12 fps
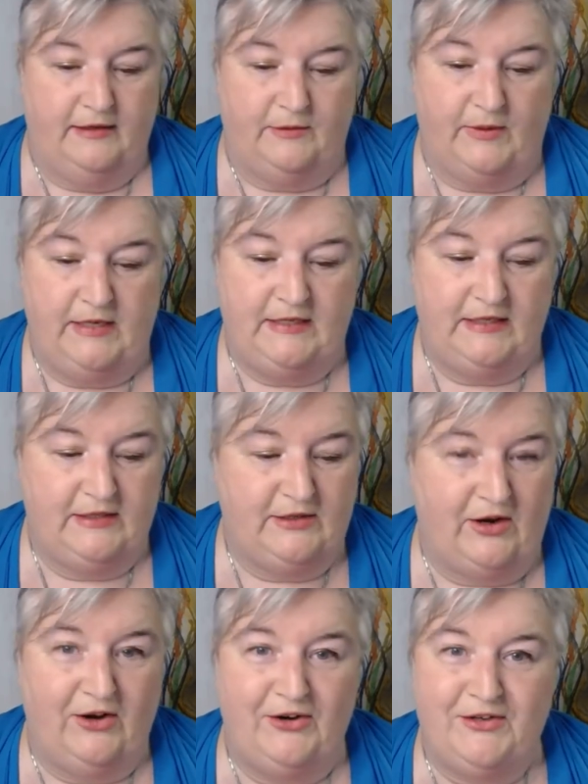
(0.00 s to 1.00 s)

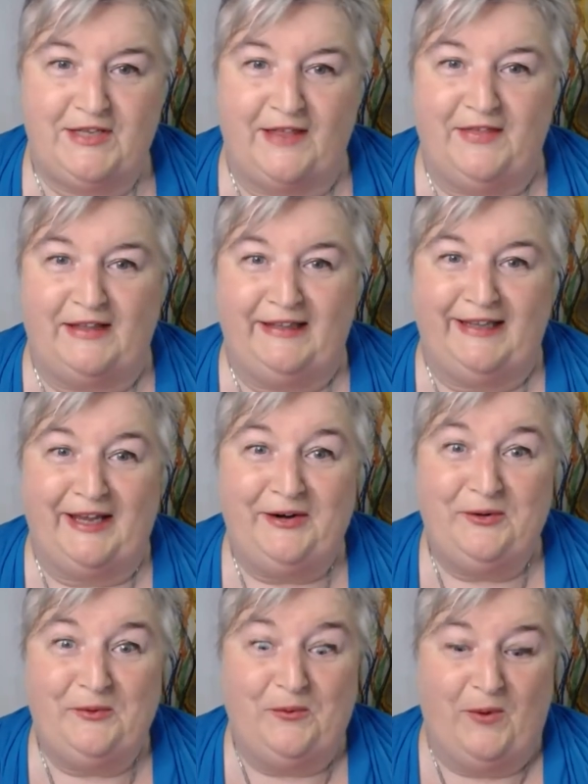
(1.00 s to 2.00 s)
$26 and the
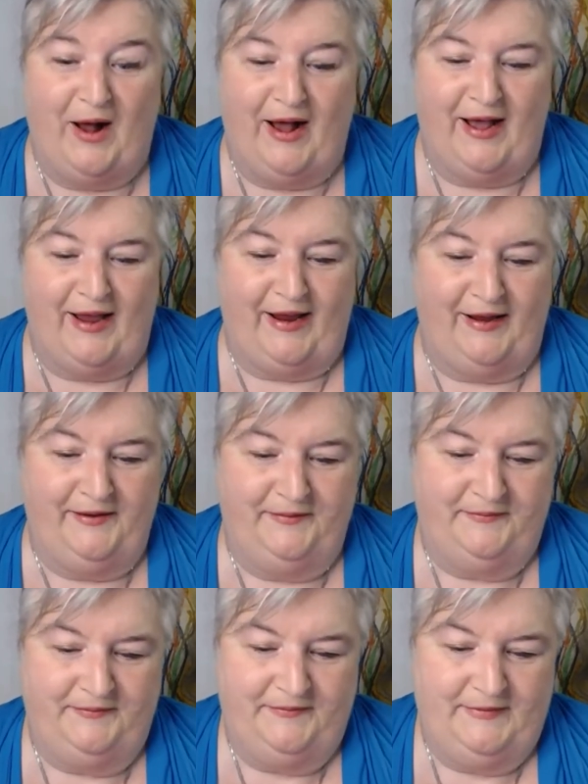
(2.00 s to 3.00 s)
letter Y.
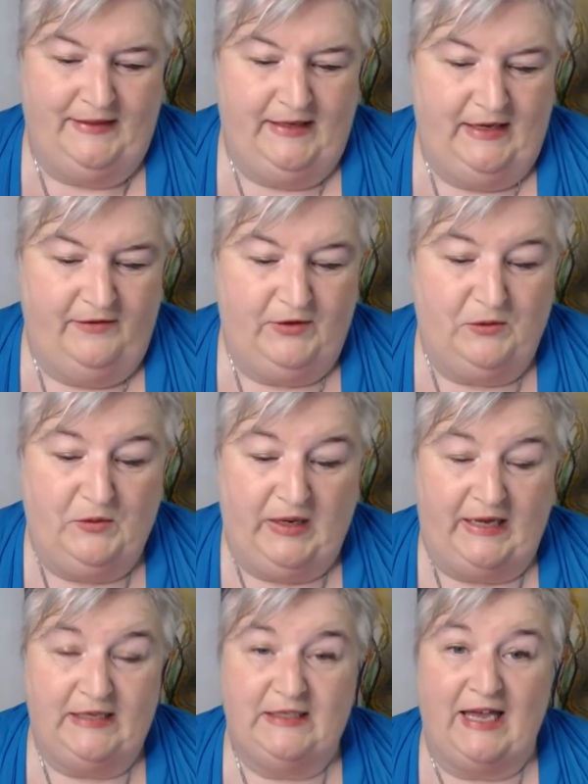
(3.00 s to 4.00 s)
If you'd
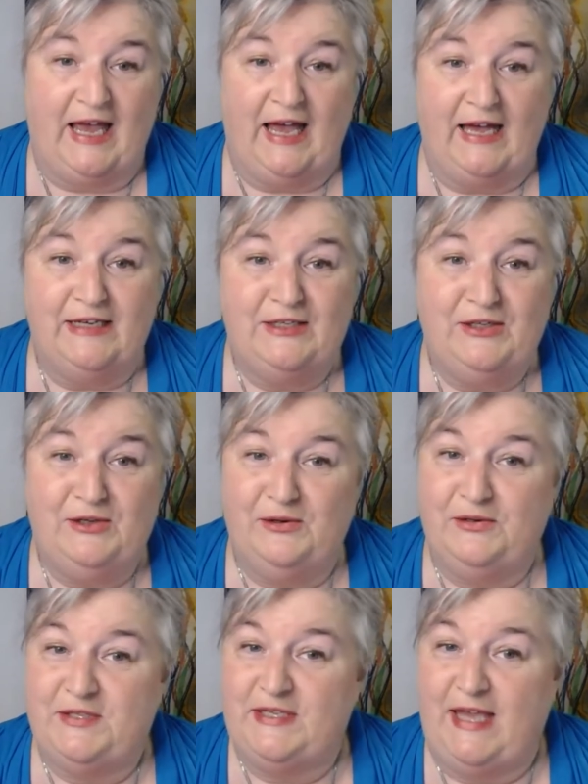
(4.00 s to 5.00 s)
like to add to
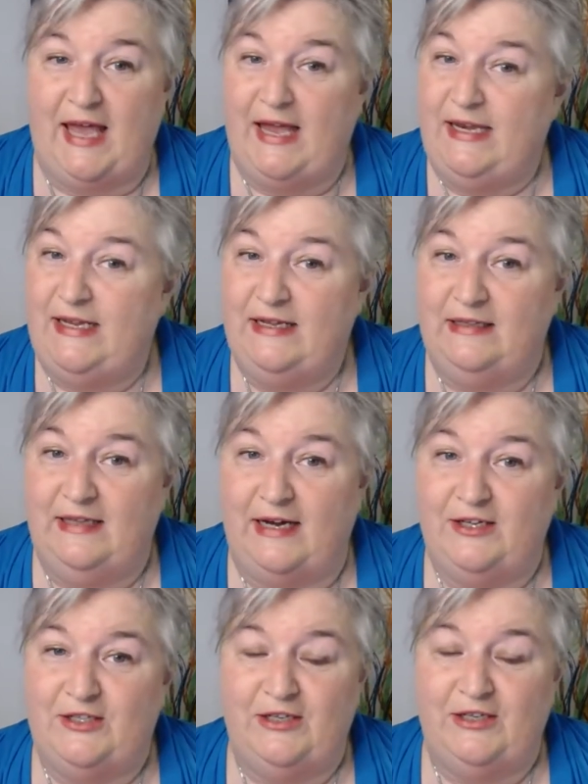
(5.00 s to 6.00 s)
your Scandi
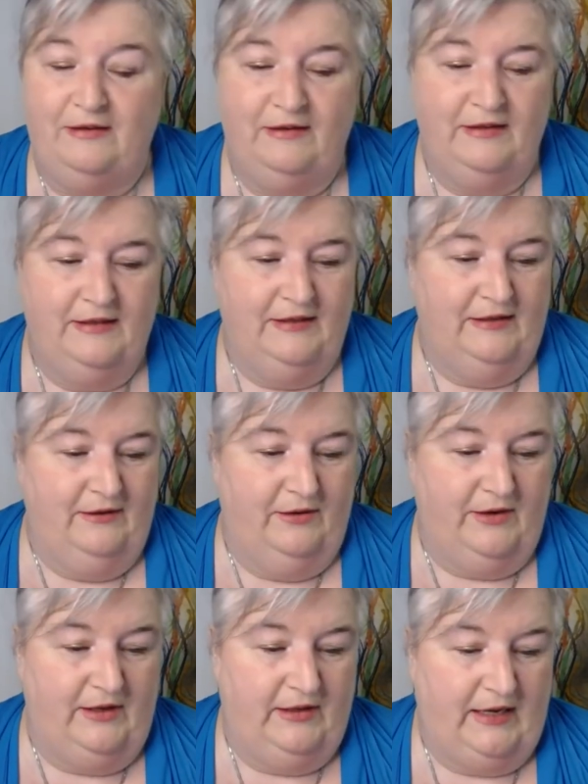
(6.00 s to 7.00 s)
collection,
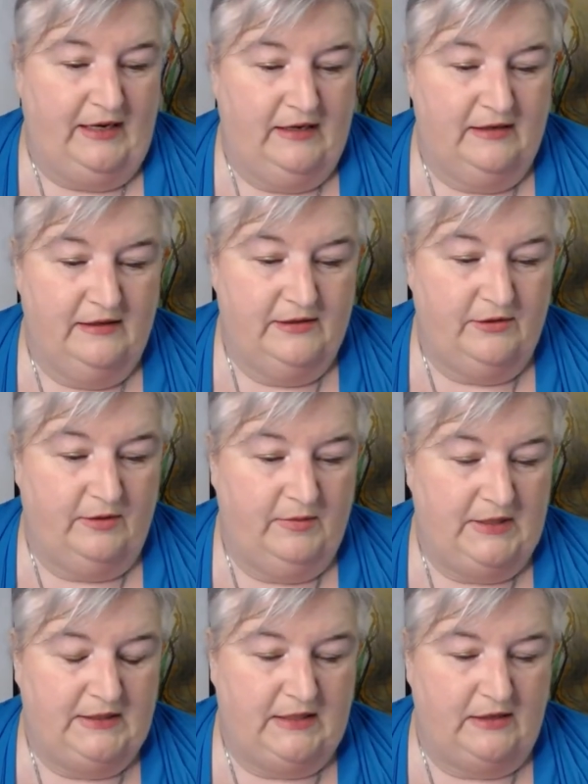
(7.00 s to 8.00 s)
or you like sort of
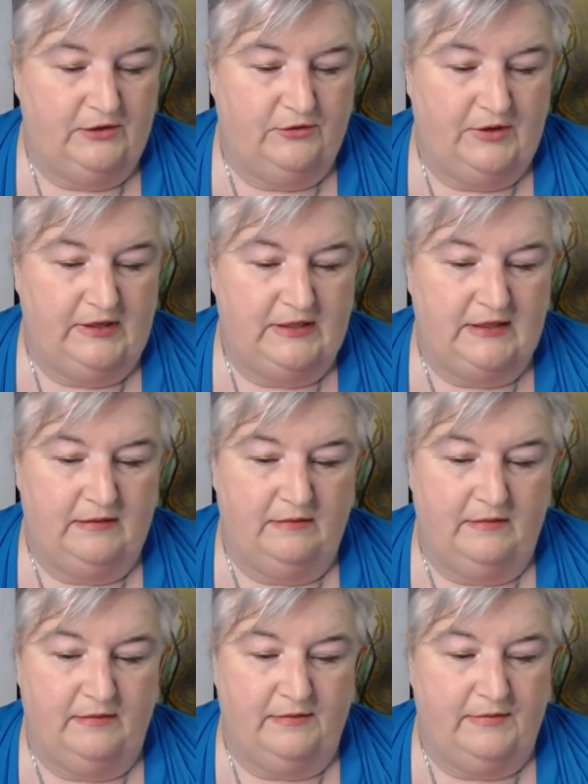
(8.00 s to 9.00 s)
mid-century
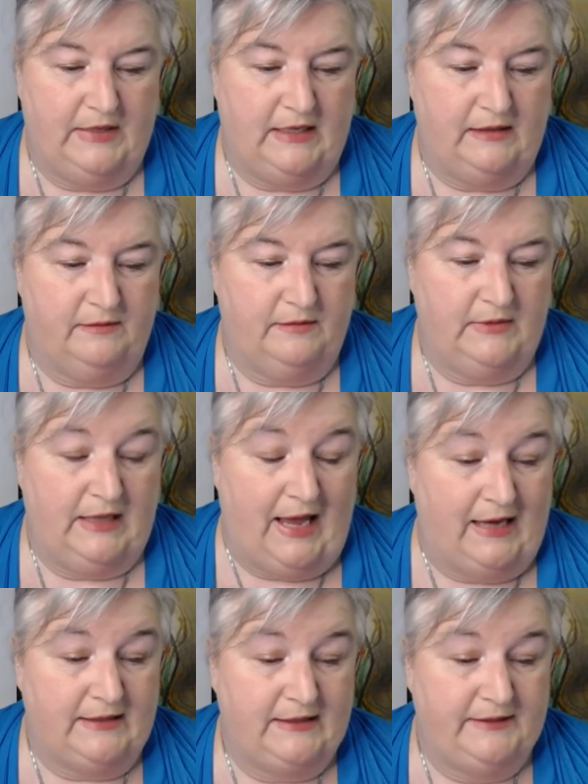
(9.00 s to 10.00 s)

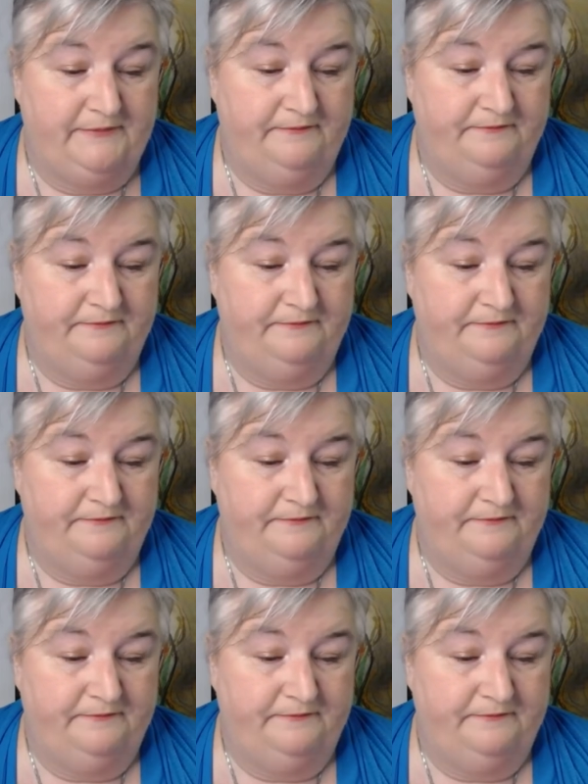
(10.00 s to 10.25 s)
glass.